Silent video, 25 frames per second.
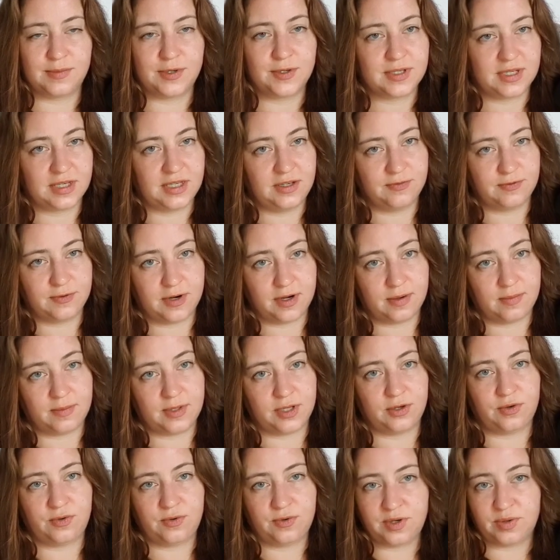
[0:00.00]
mostly from
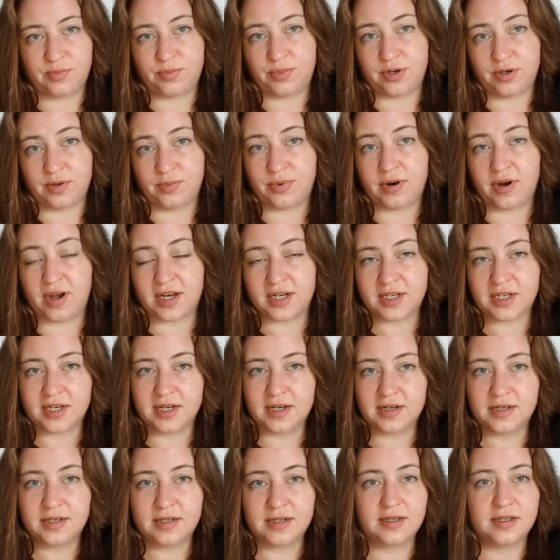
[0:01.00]
the Gutenberg
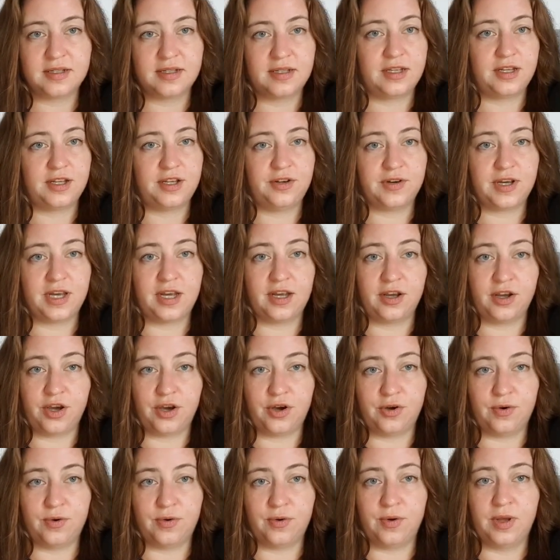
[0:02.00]
project, that you can
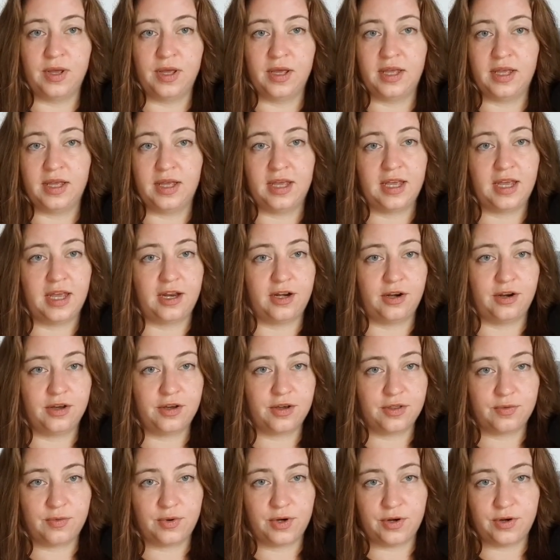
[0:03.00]
go and
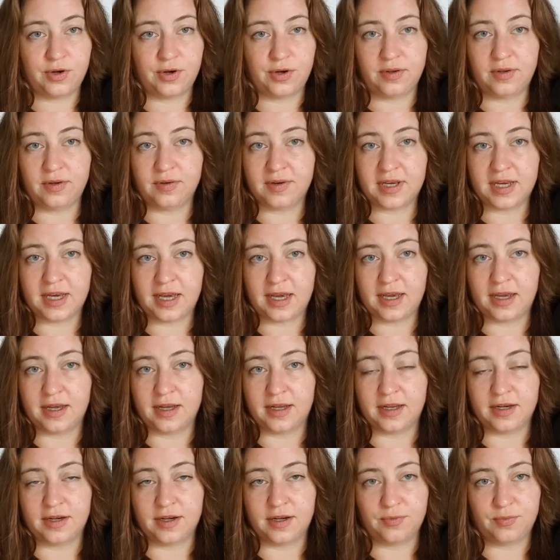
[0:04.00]
look through. You
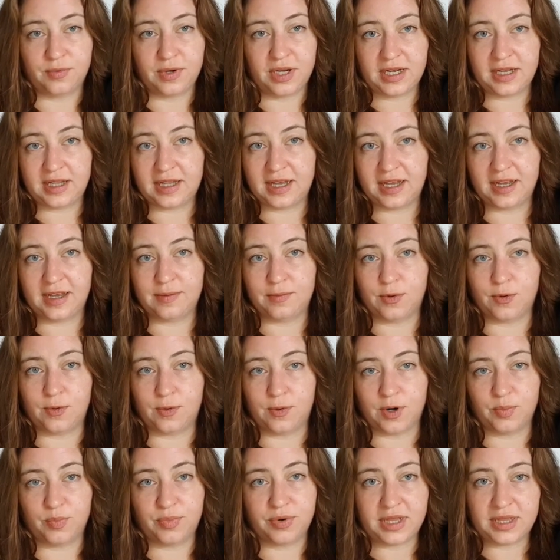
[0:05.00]
can read them
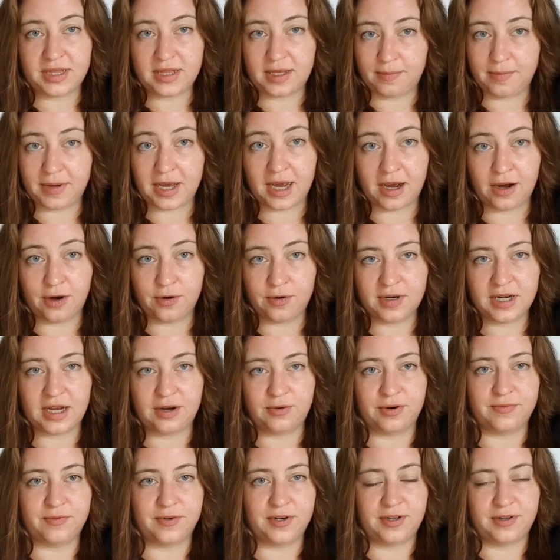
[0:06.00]
or print them out,
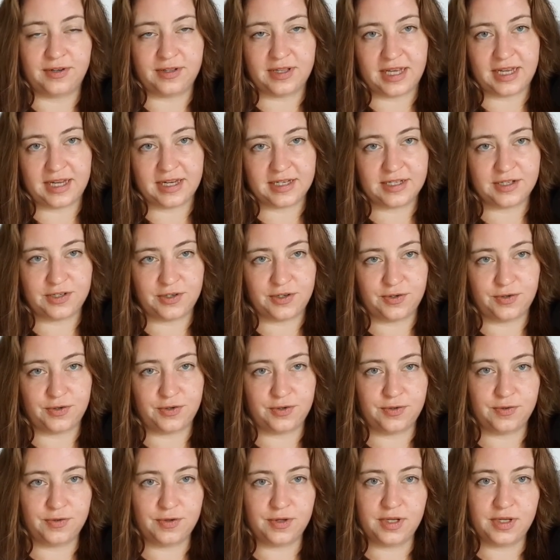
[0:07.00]
however you like
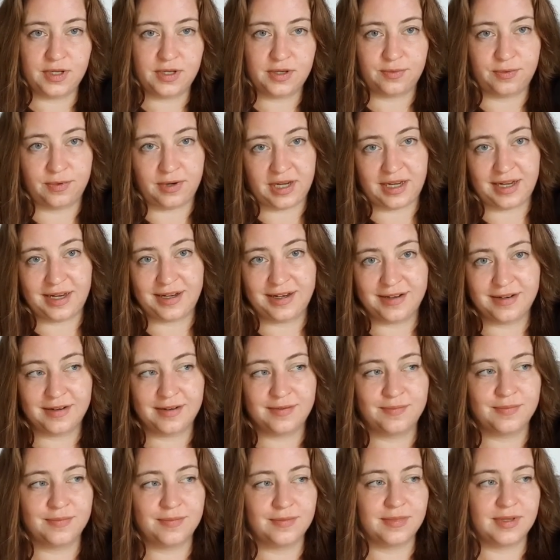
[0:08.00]
to read.
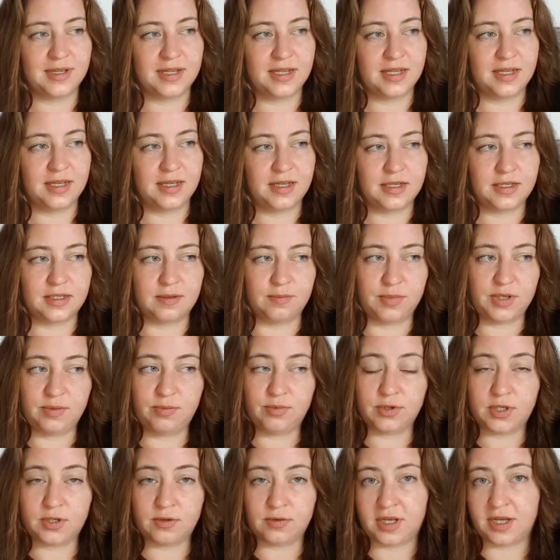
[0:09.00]
Some
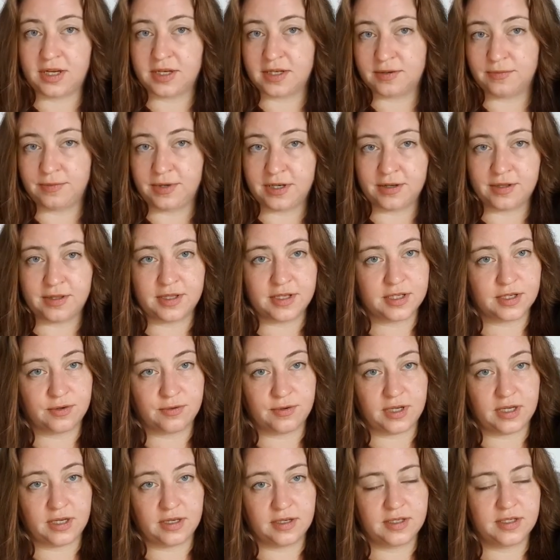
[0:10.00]
people don't like to read on the
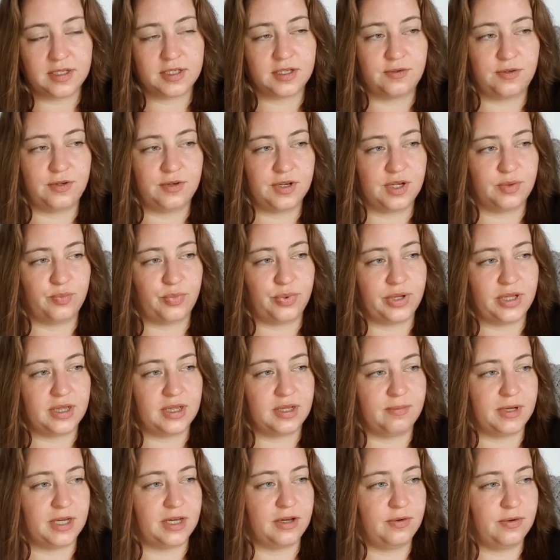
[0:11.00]
screen, so you can print
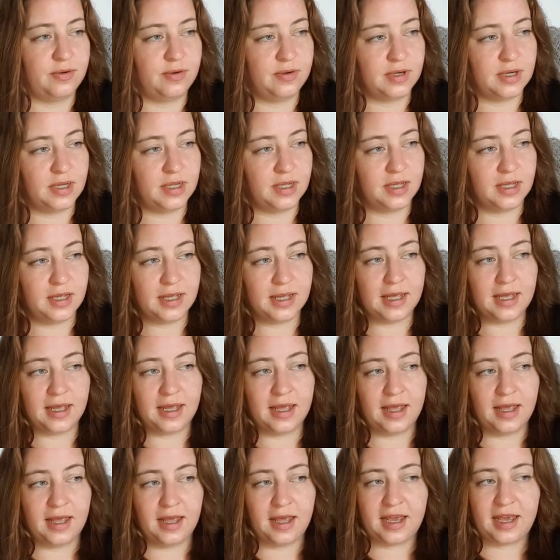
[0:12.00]
them out.
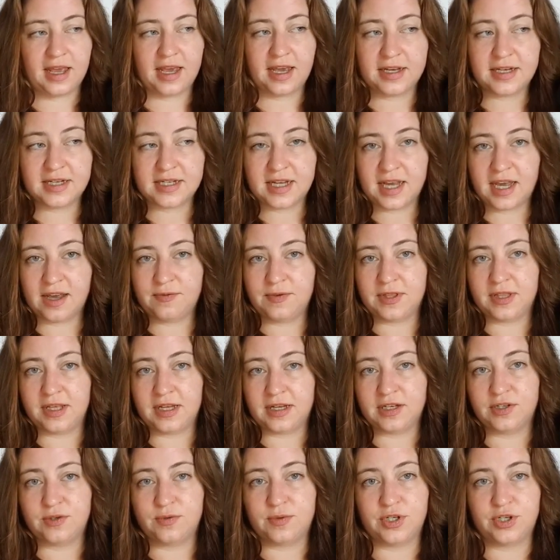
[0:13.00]
And I have a
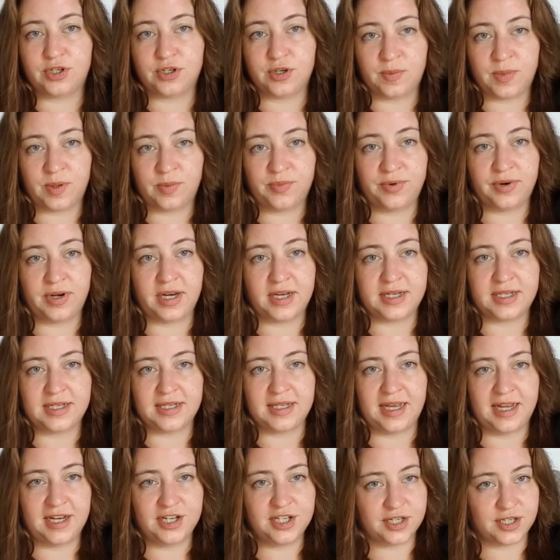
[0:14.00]
link to a German
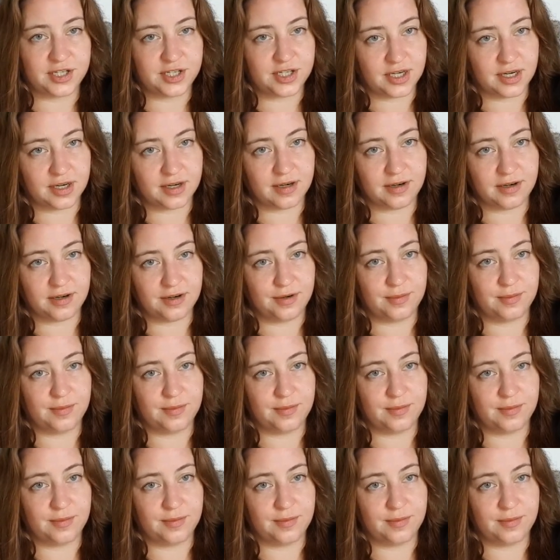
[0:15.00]
pronunciation checker.